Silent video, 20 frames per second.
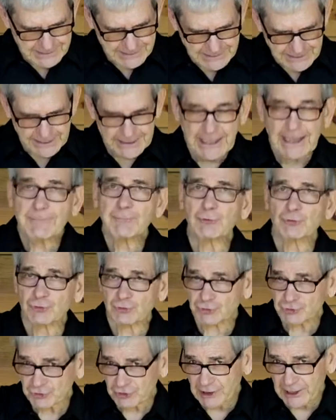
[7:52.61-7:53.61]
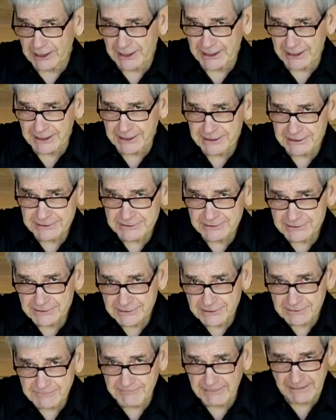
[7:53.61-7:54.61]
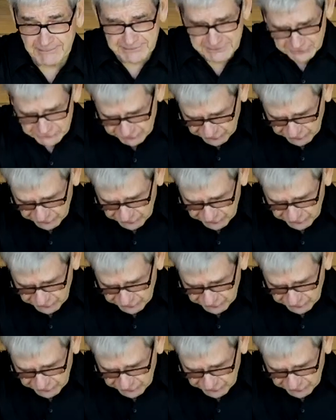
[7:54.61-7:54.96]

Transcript: And I'm going to try, maybe there's